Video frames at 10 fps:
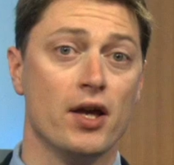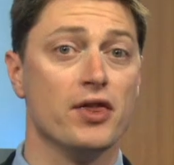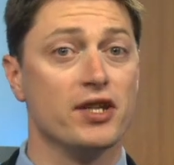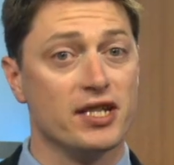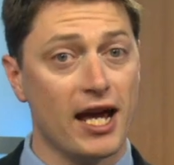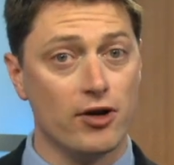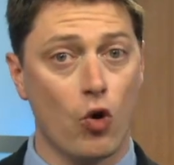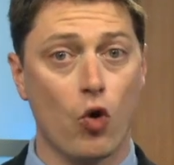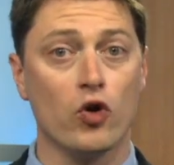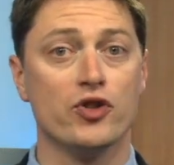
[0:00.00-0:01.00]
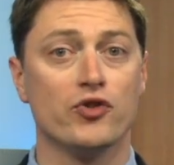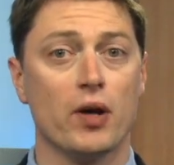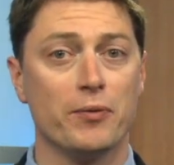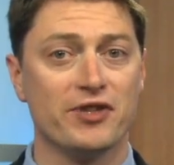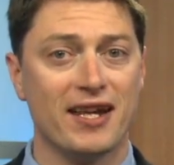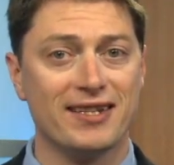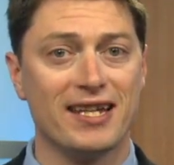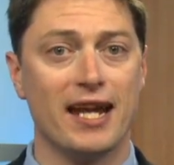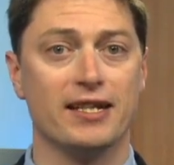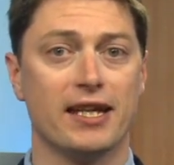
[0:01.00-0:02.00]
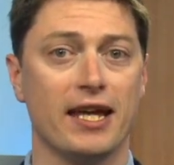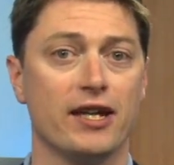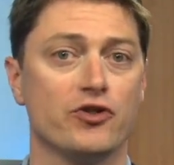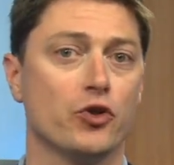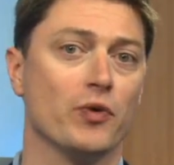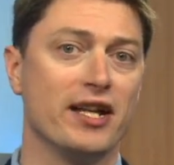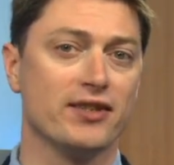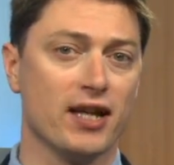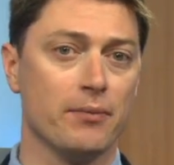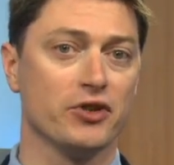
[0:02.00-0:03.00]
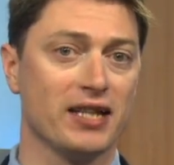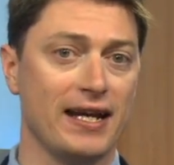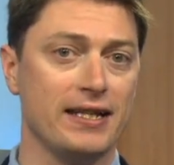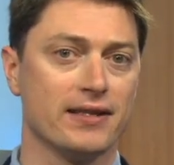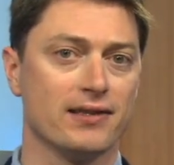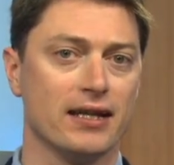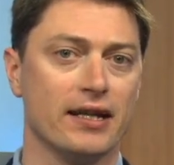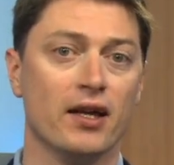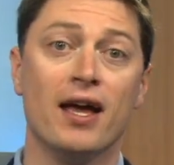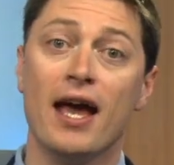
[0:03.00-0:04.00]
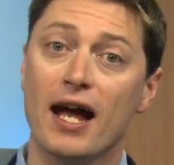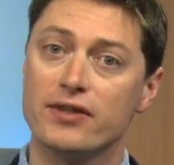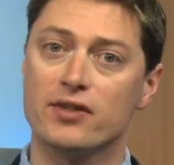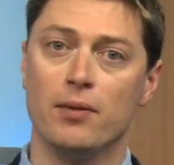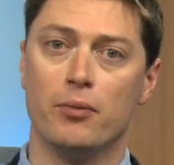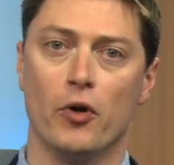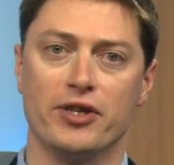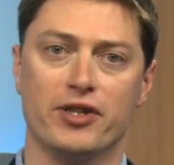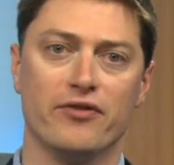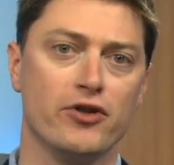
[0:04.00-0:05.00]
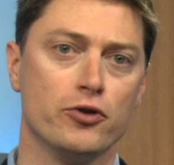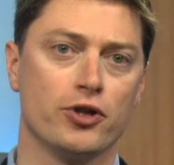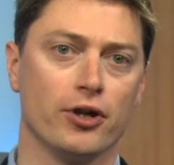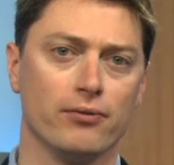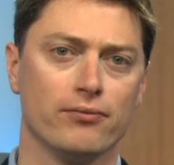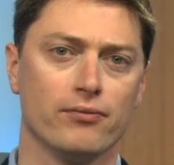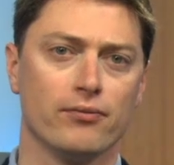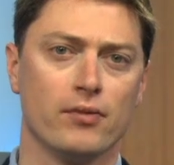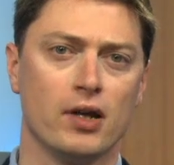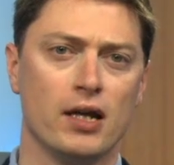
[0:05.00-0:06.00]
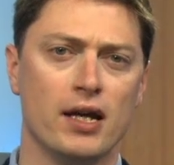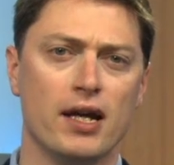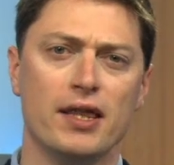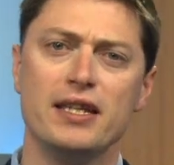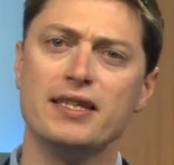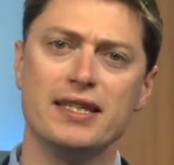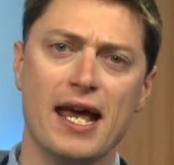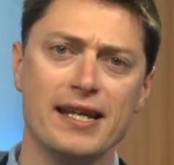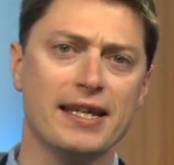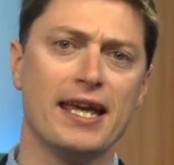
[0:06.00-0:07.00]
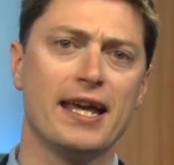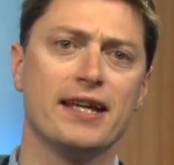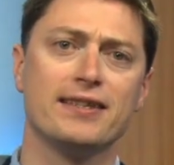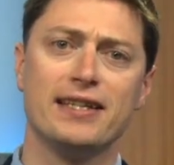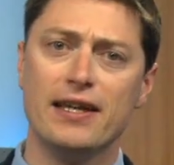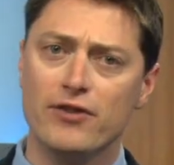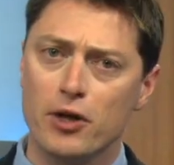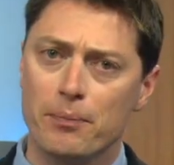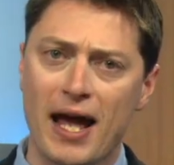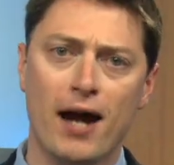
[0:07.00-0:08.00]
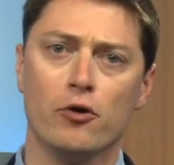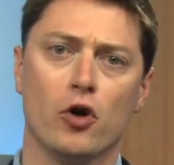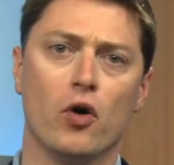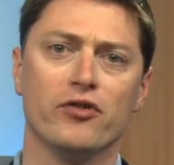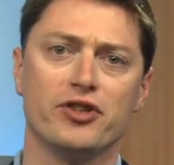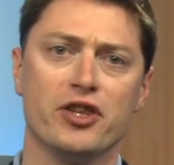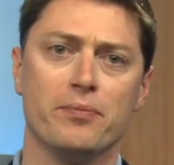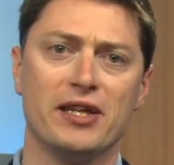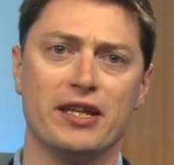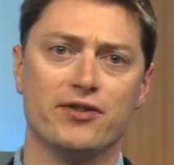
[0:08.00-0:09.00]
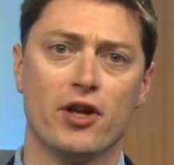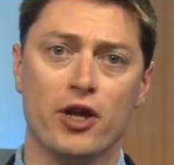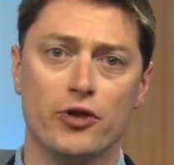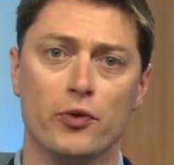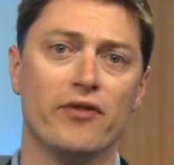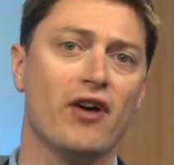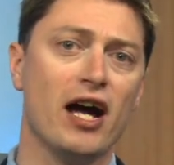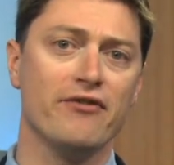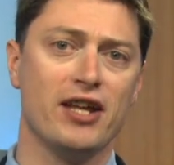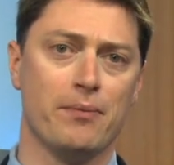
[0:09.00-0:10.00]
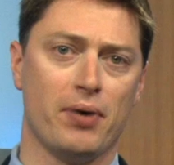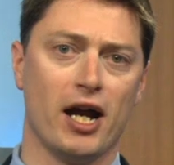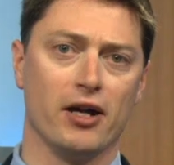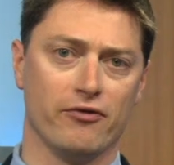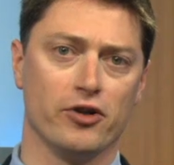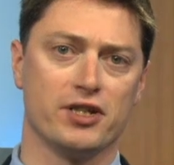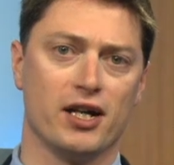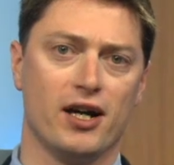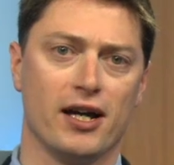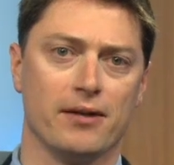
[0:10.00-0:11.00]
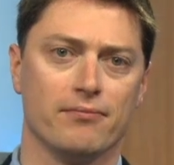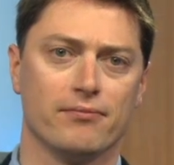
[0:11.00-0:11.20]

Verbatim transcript: The ten horns represent ten kings who reign simultaneously at some point in the future. These ten kings give their power over to the beast, the revived empire for a time.